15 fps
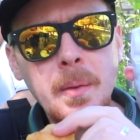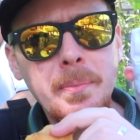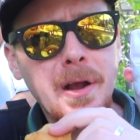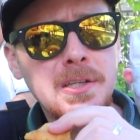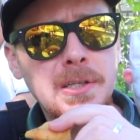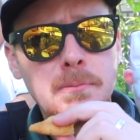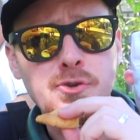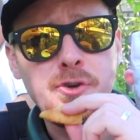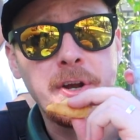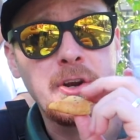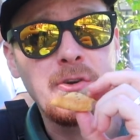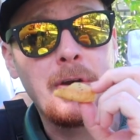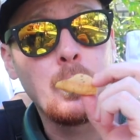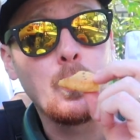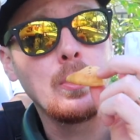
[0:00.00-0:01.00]
because I'm drinking
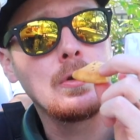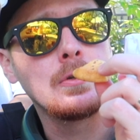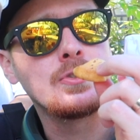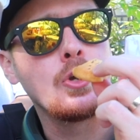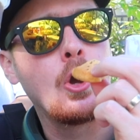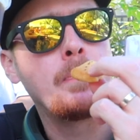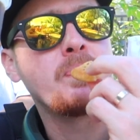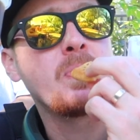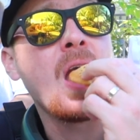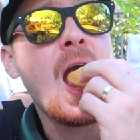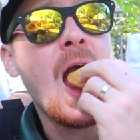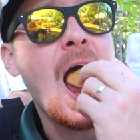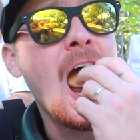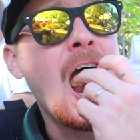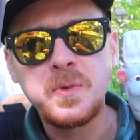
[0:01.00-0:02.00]
around the world. So
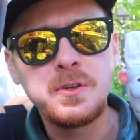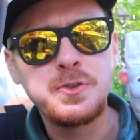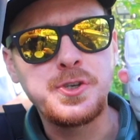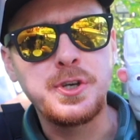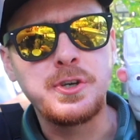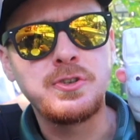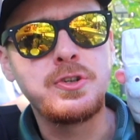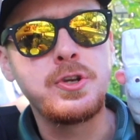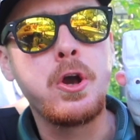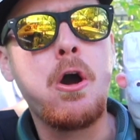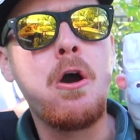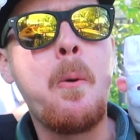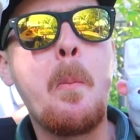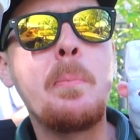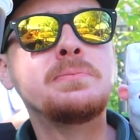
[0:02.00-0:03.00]
cheers to y'all.